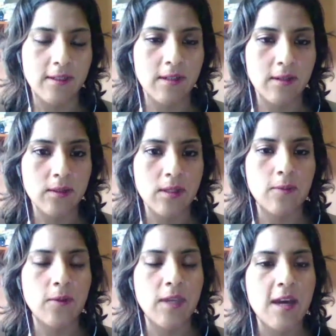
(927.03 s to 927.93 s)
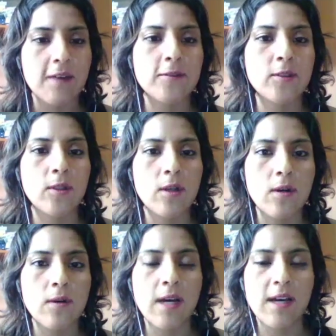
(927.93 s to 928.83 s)
You know, we have to
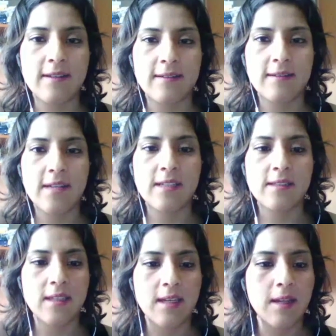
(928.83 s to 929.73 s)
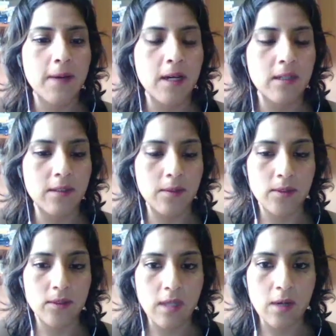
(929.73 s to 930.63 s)
go and tell about
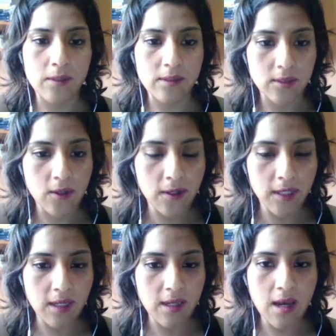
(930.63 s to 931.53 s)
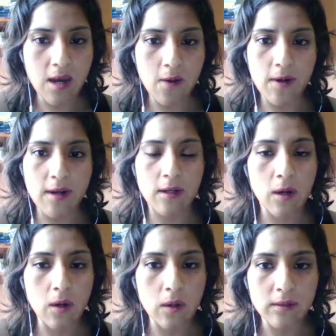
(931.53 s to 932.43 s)
our story, our
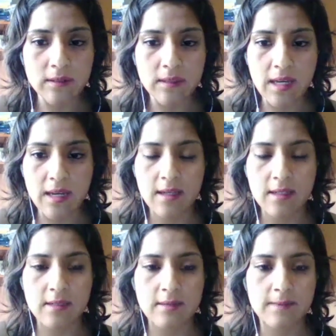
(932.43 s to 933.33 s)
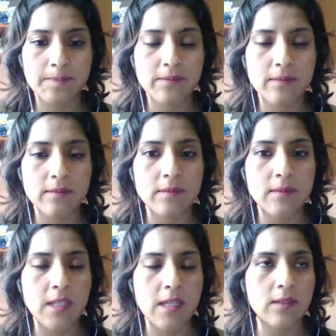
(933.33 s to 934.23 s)
goals, and
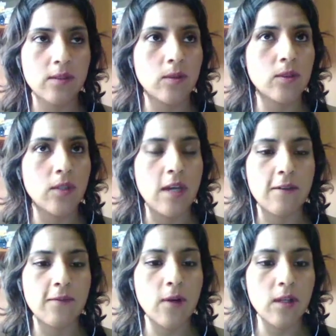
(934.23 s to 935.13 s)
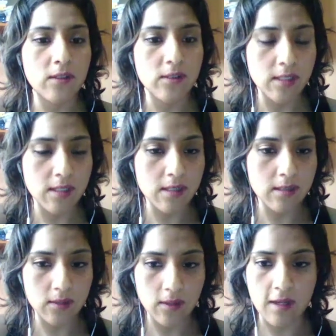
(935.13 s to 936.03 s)
just to have
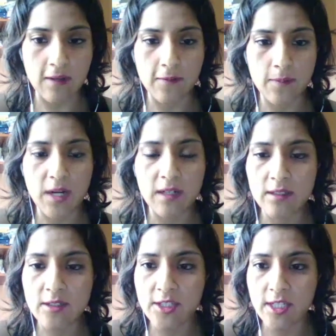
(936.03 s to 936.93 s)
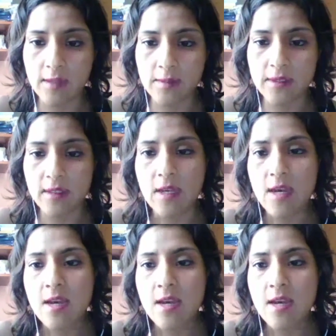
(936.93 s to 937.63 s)
volunteers, to have partnerships.